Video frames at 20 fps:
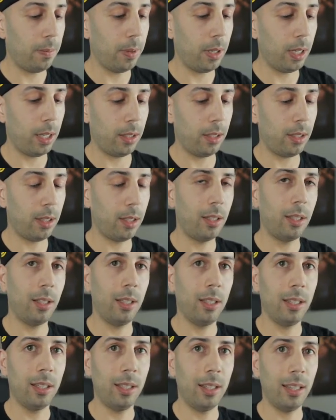but
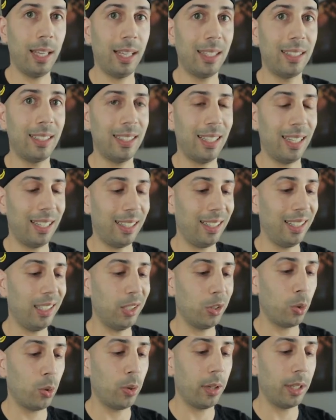that set
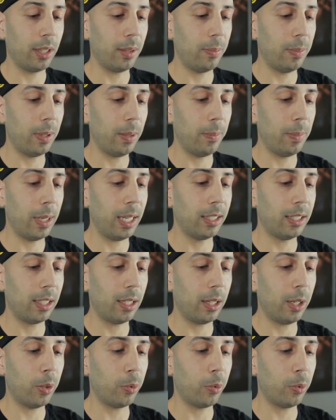is going to be amazing.